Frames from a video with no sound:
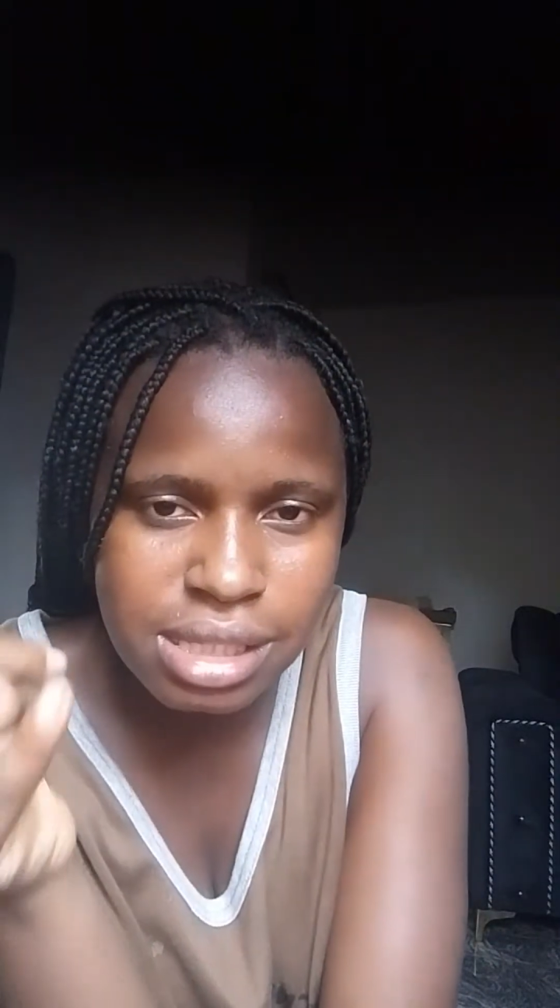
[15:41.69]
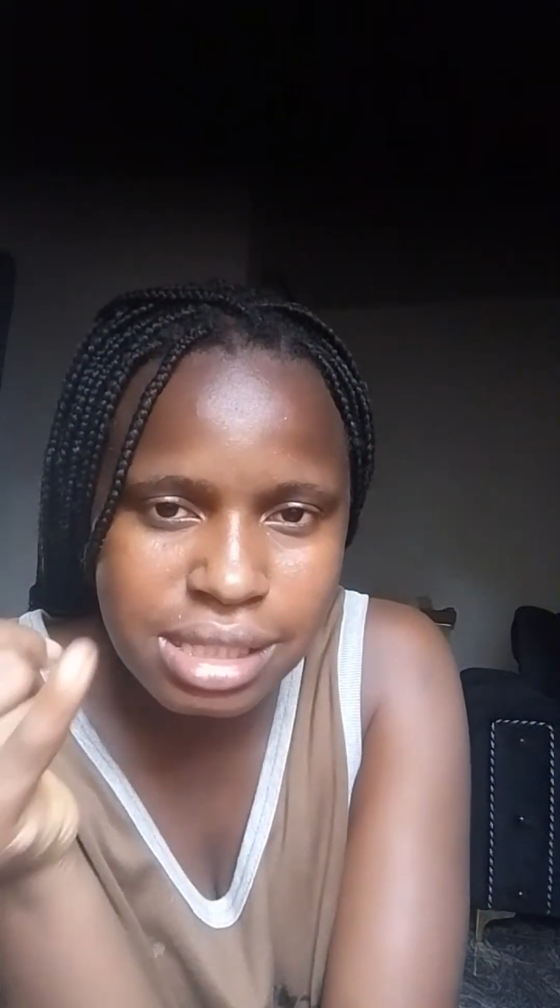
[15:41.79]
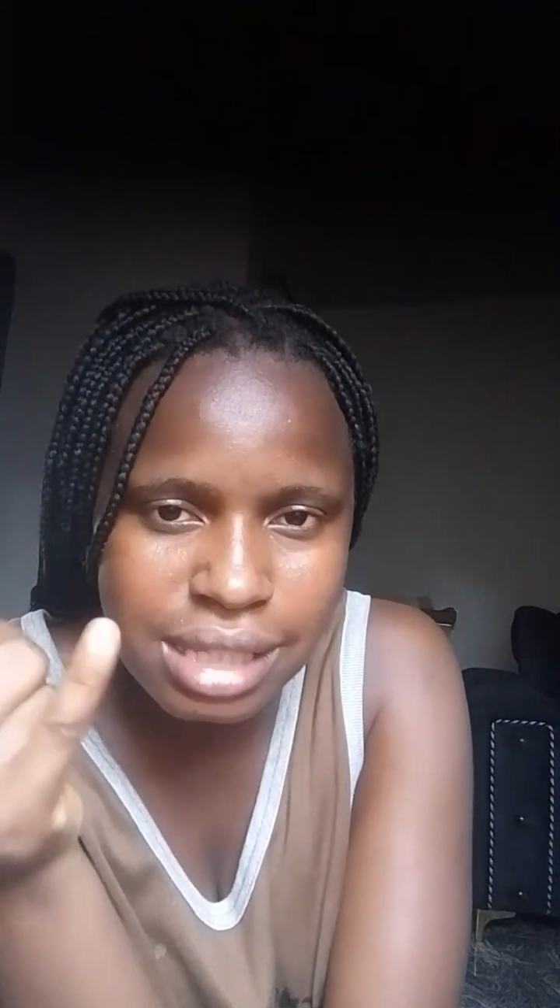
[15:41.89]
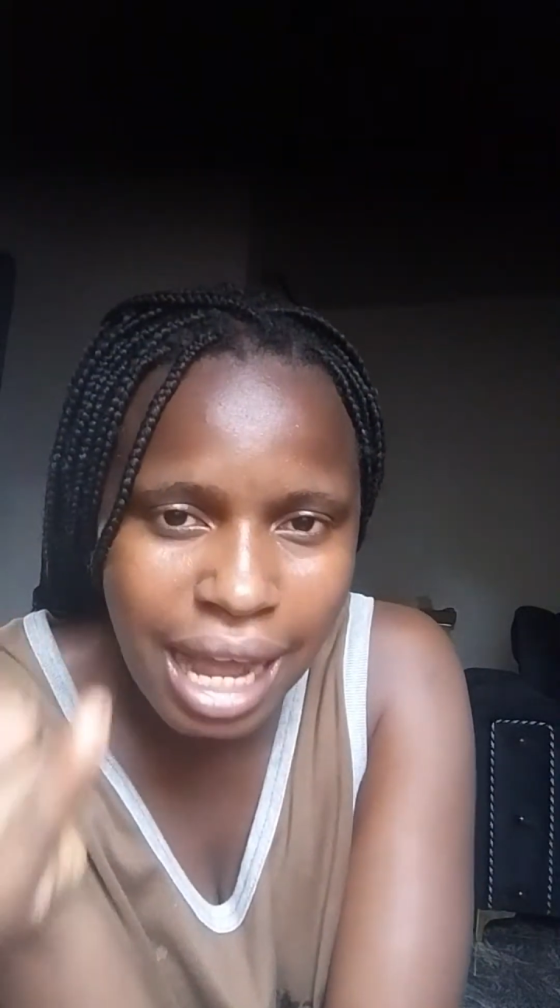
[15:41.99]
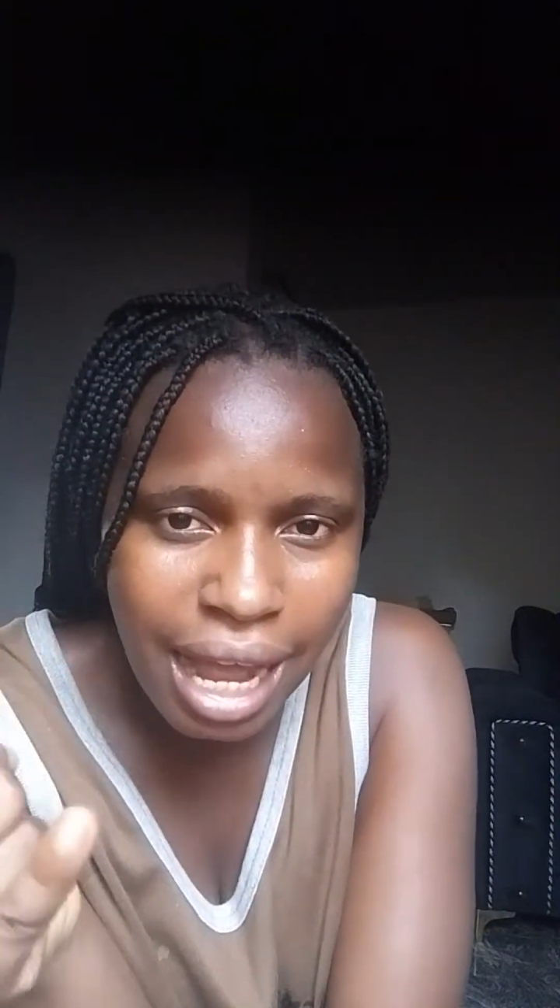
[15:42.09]

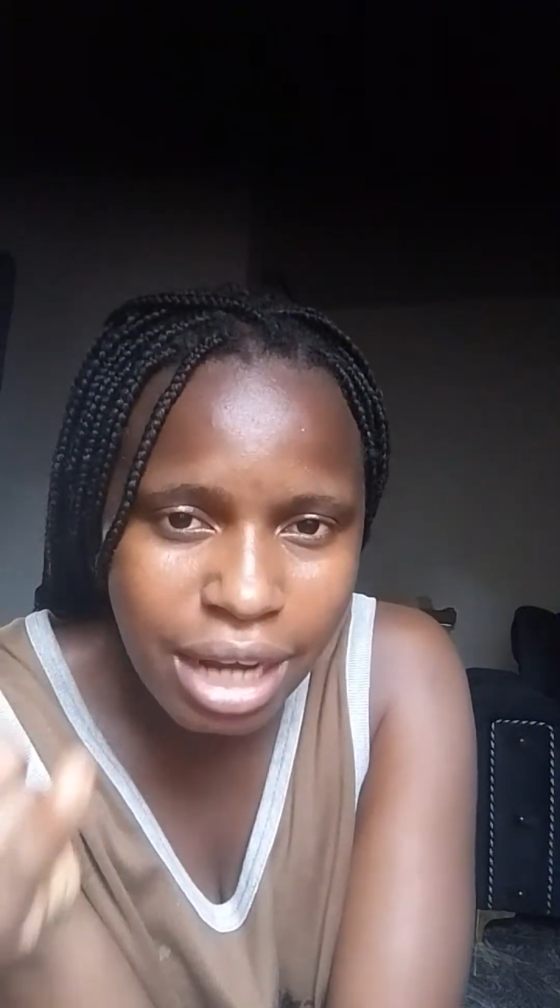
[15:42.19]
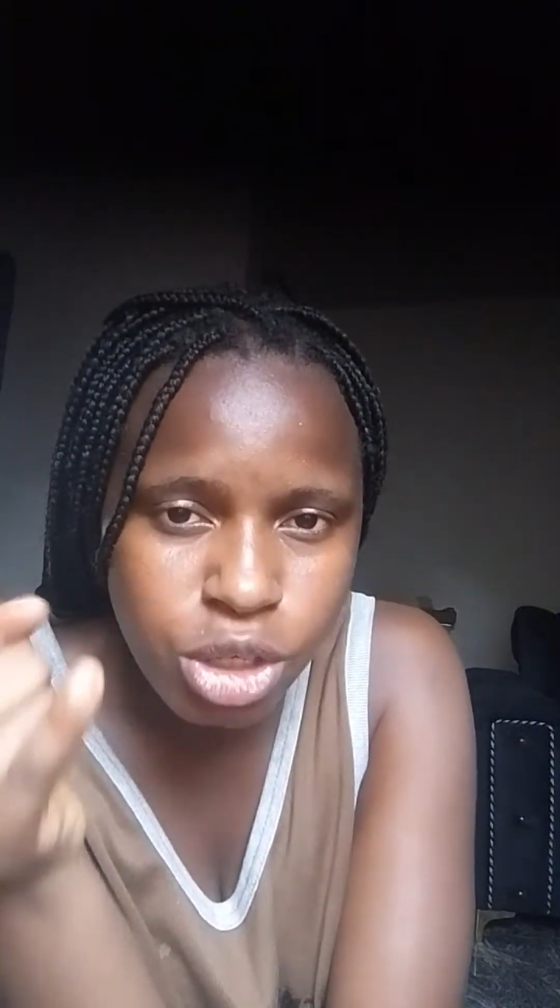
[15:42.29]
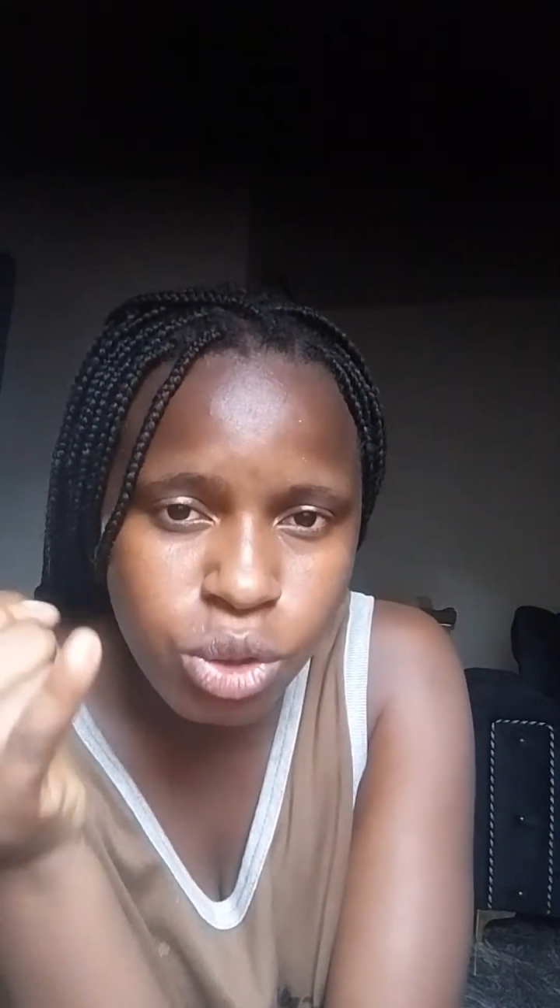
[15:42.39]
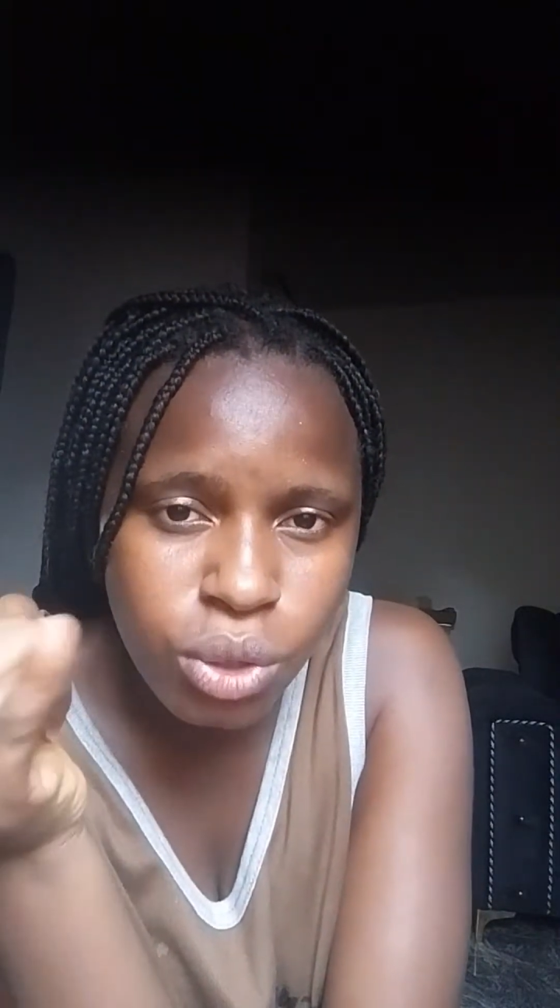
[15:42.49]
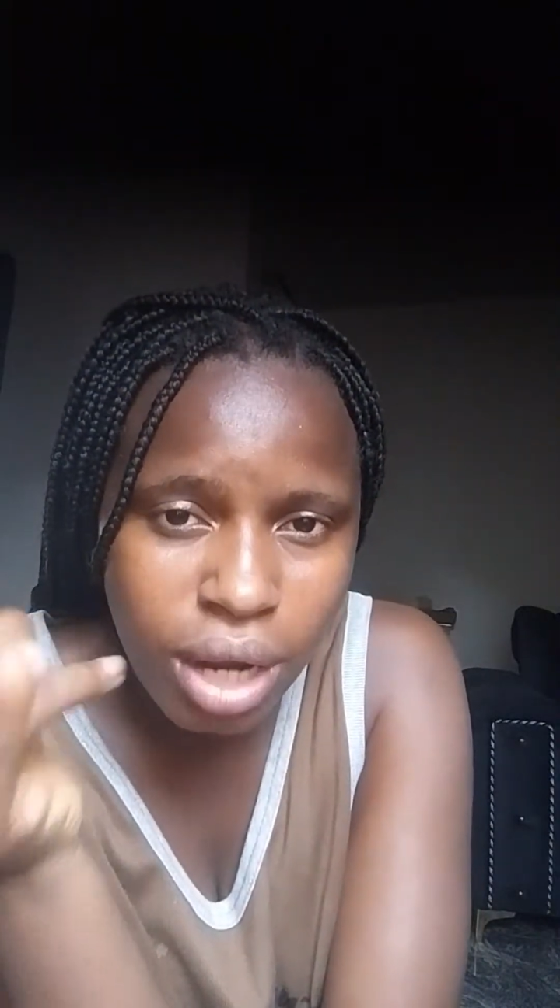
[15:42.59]

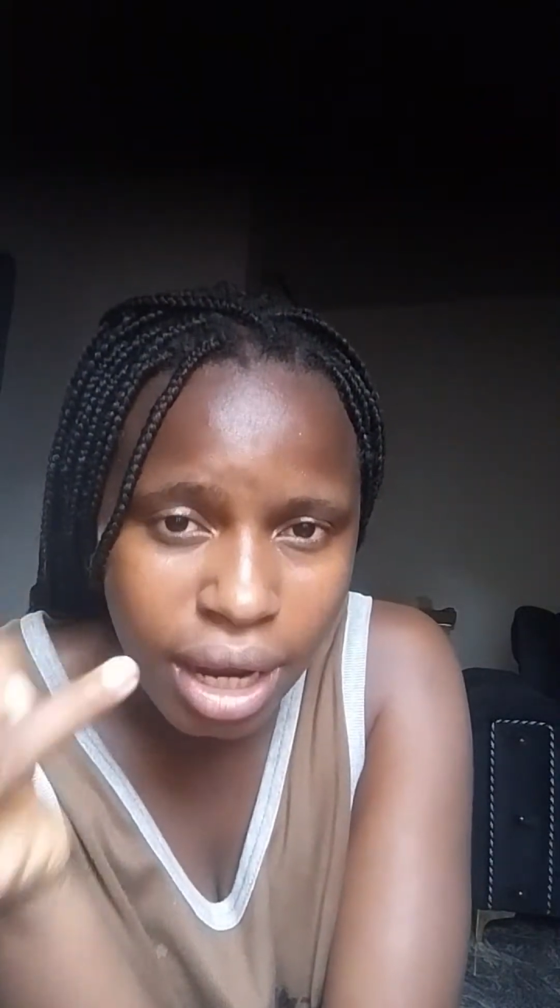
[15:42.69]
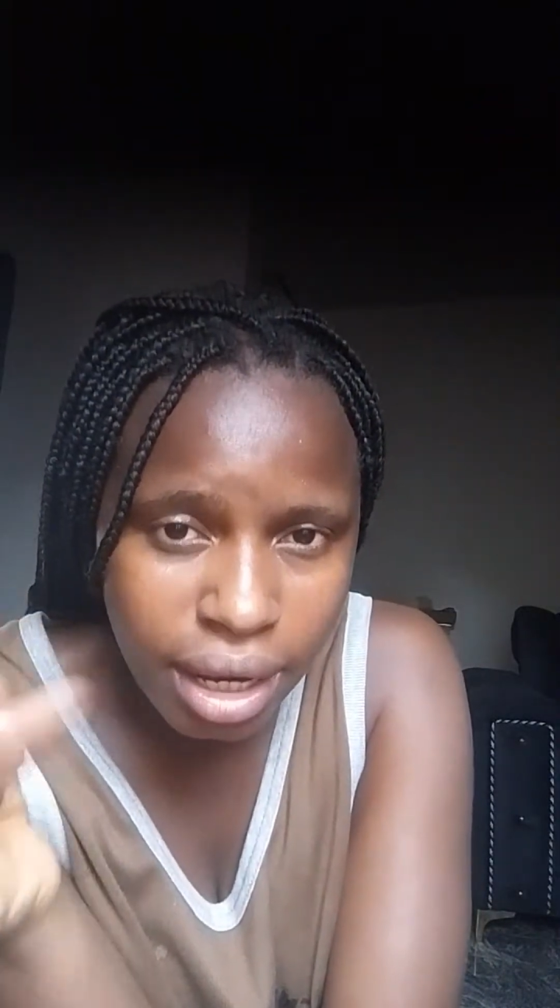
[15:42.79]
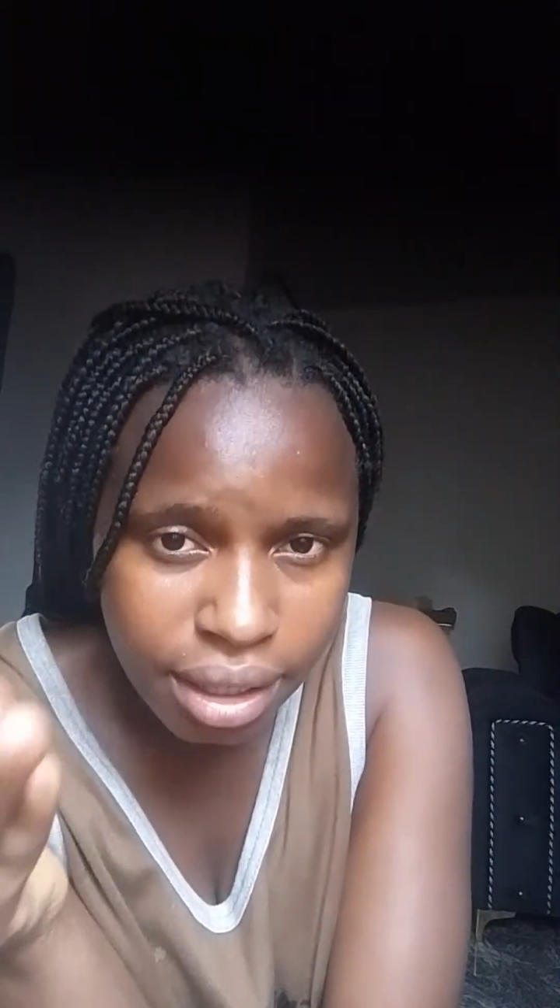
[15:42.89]
Tanya,